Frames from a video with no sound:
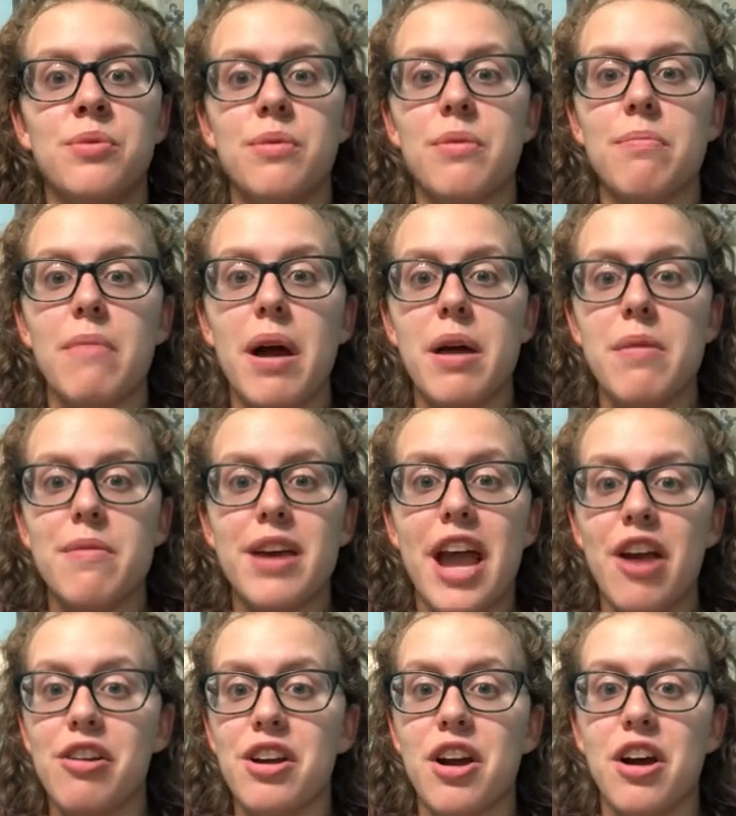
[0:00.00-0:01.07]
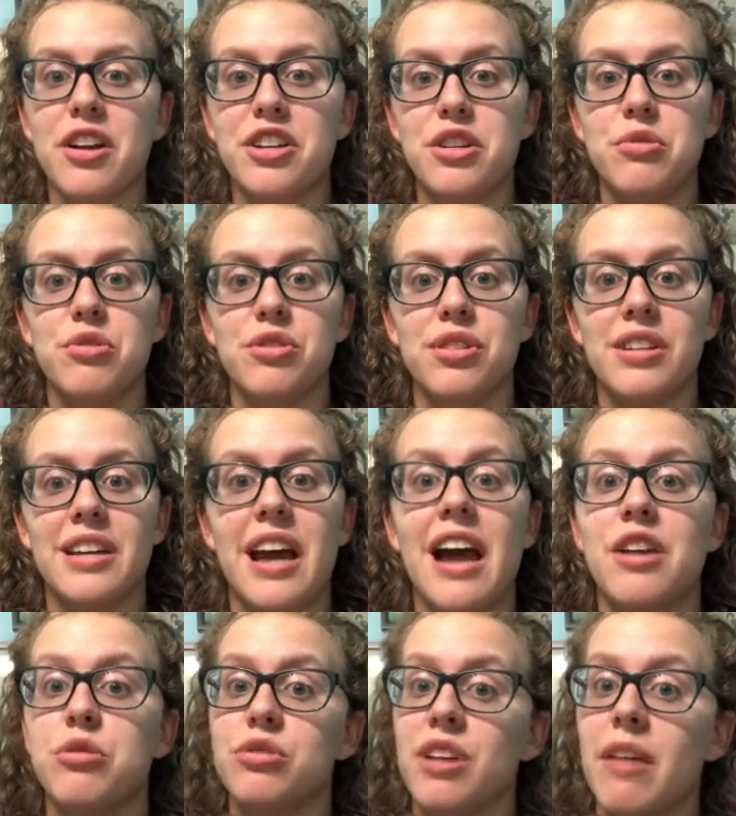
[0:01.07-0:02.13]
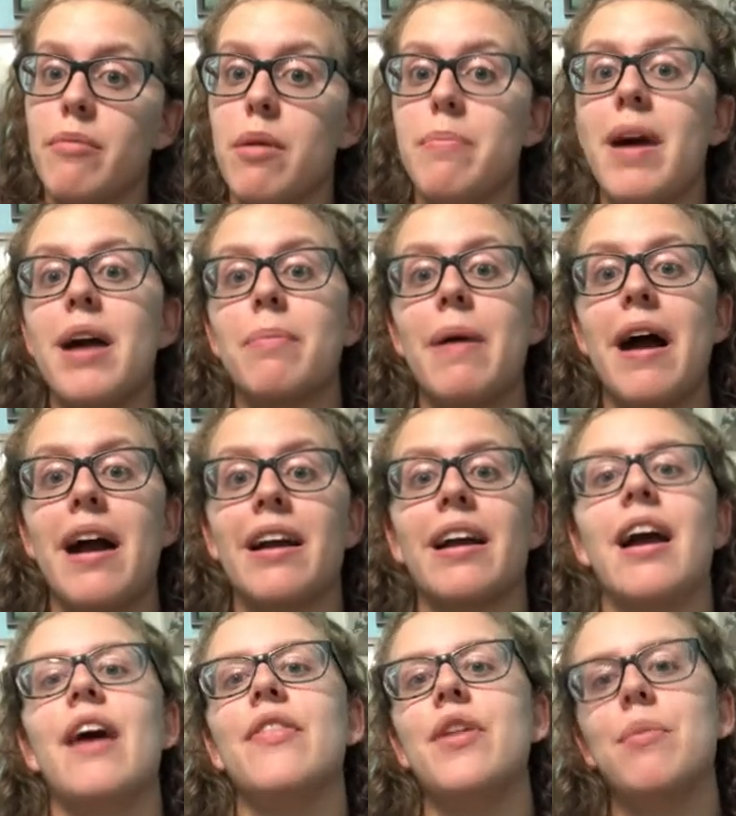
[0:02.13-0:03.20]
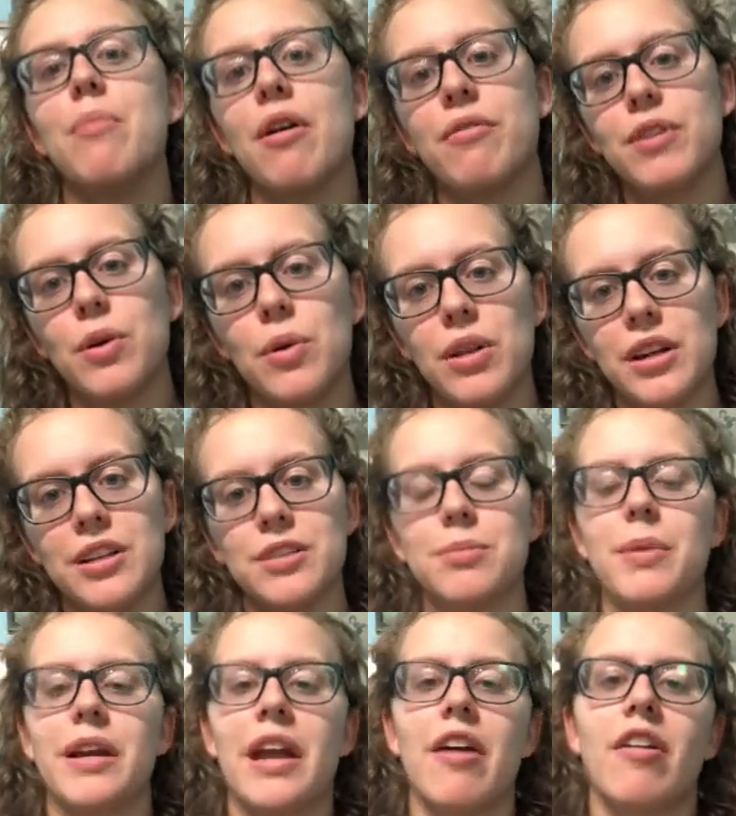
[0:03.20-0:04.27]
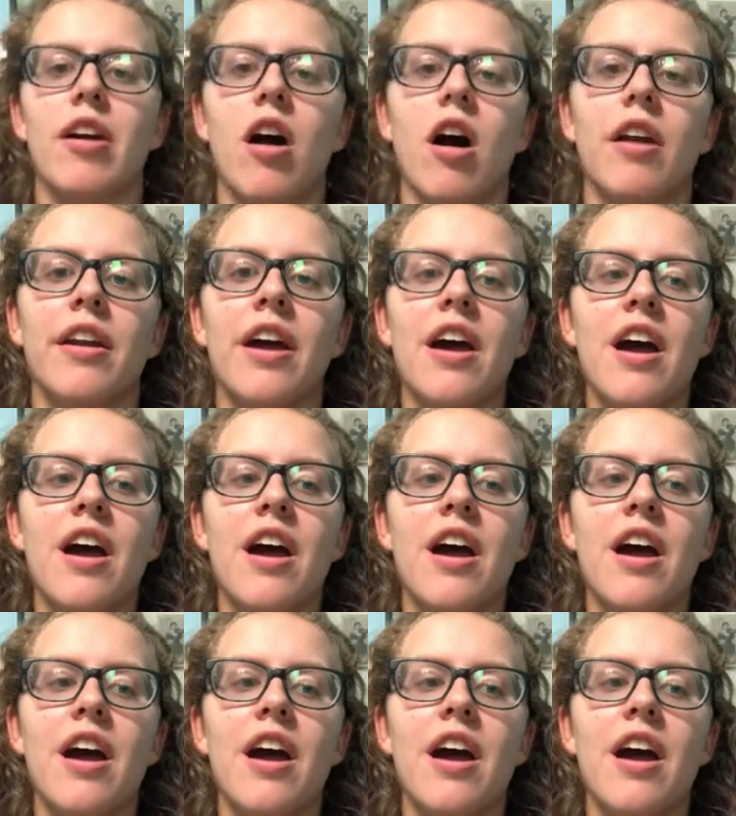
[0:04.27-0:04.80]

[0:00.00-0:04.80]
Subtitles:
my carry-on usually, I usually have my backpack, and then my viola is my carry-on.